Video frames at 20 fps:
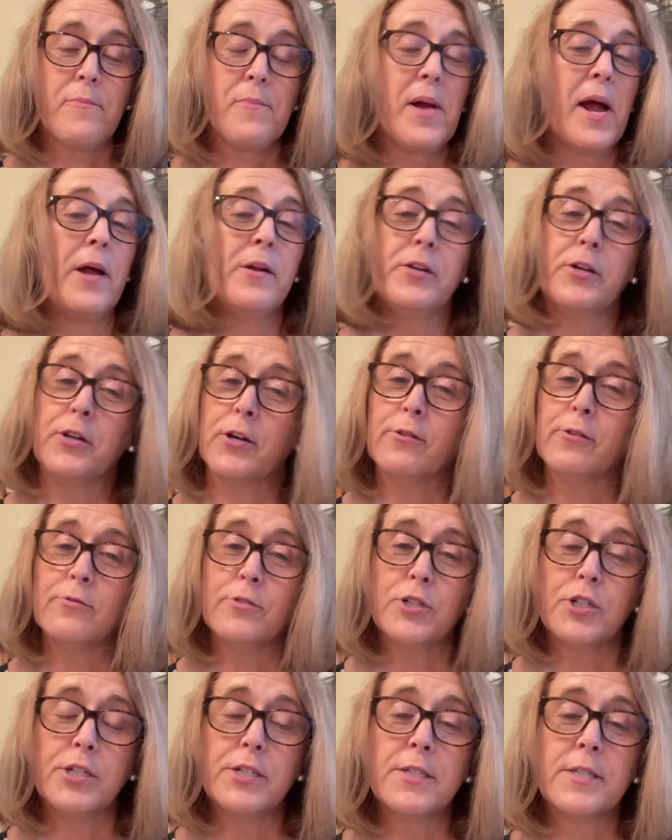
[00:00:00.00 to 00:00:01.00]
And you know,
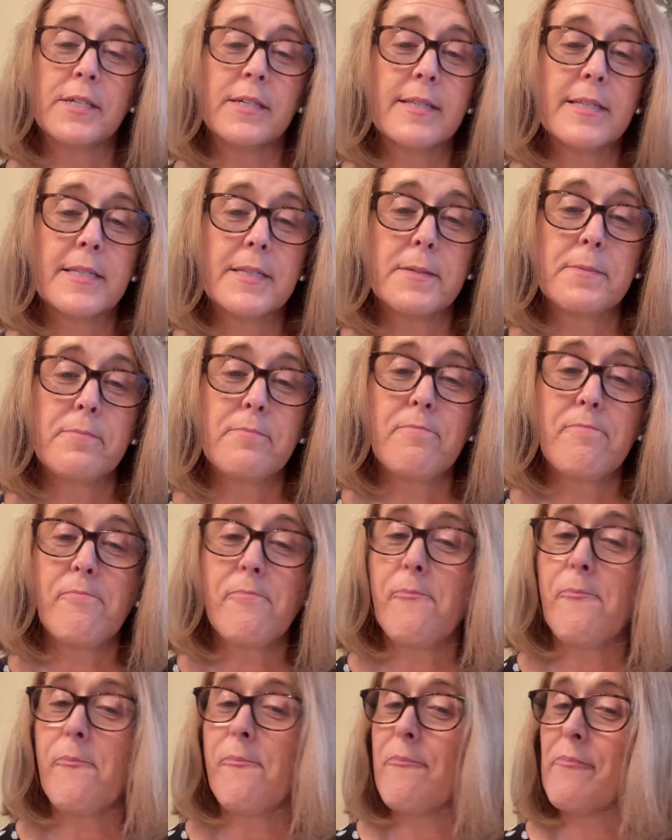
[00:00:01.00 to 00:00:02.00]
Jesus,
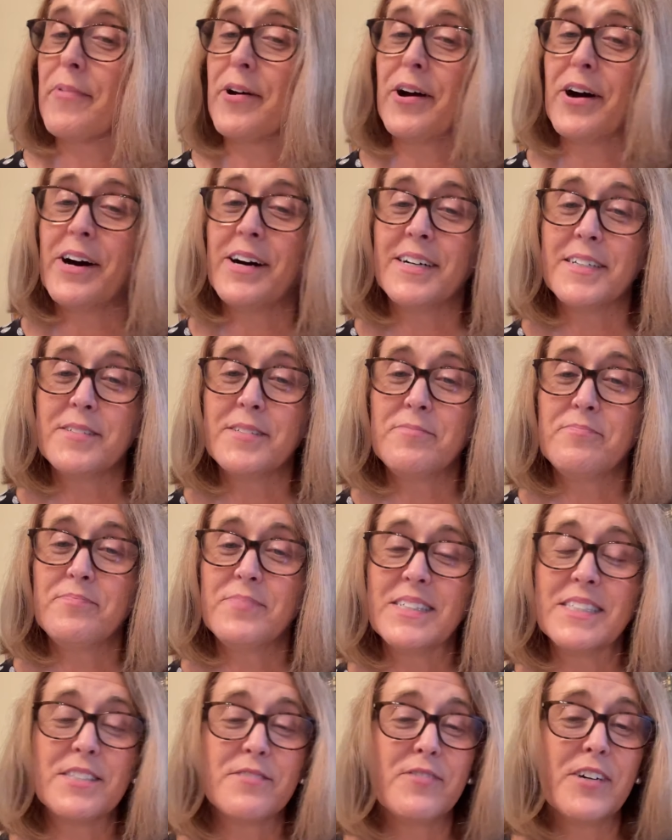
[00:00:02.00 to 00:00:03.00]
God,
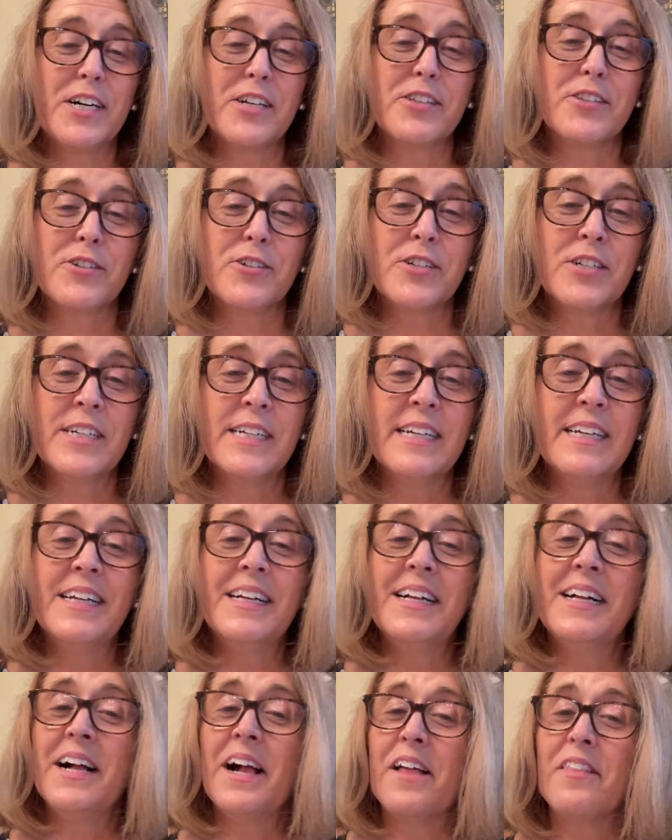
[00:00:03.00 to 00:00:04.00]
his Father,
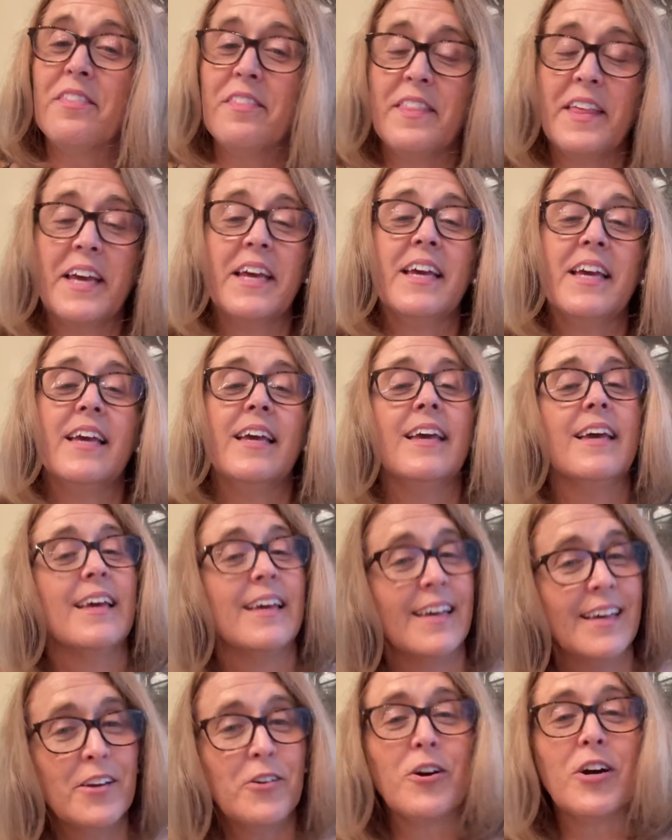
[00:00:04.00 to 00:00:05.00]
they
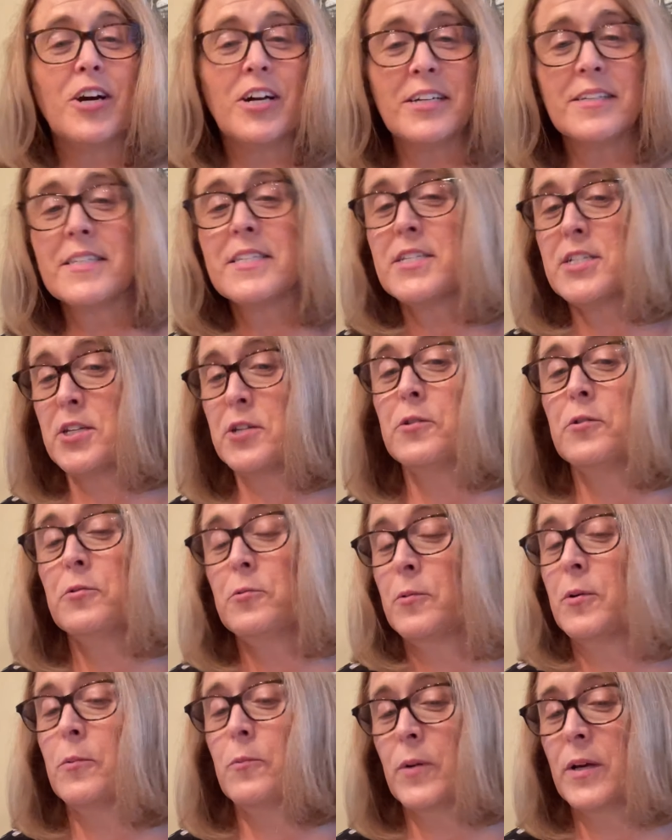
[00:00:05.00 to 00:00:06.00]
hear us too
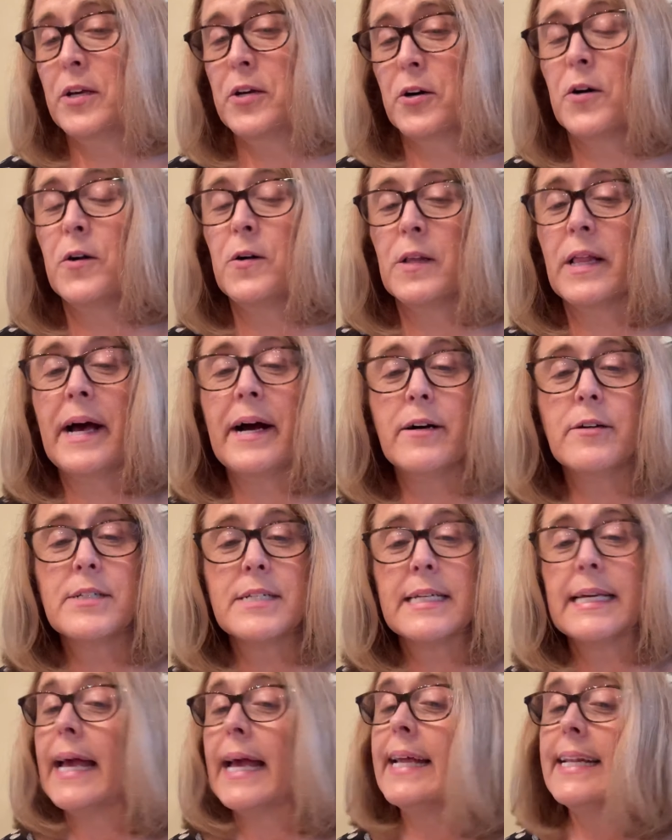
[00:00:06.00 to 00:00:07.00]
when we call out,
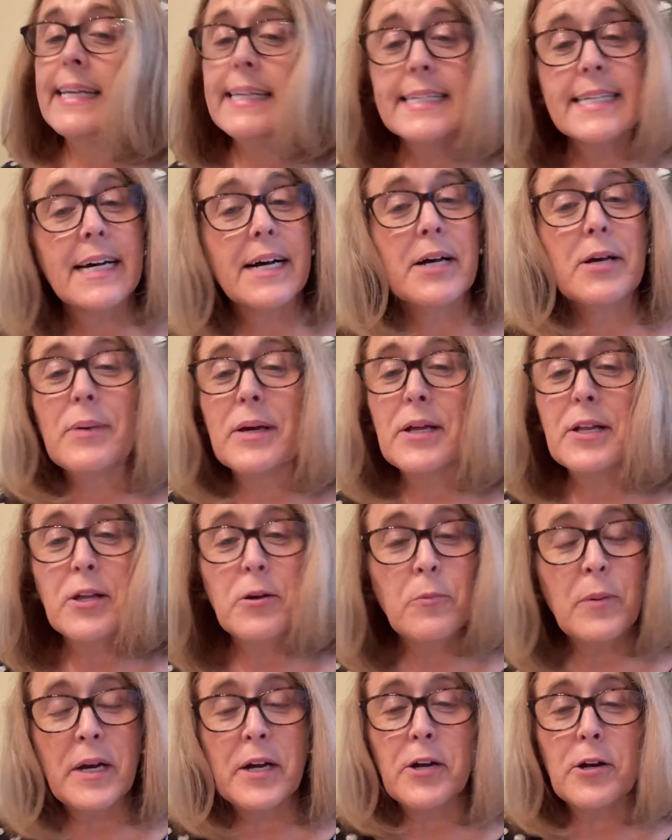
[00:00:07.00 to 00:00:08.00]
anytime,
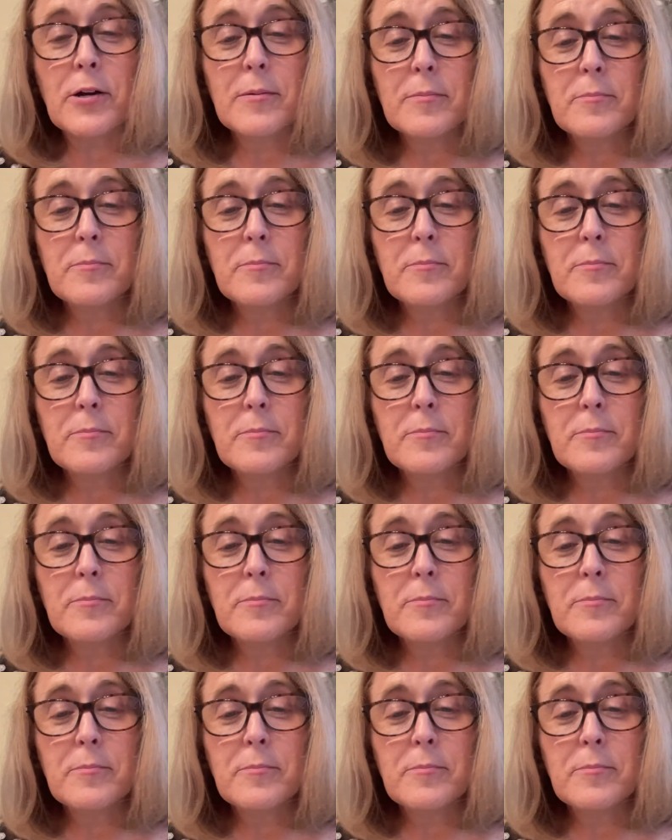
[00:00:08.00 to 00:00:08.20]
anywhere,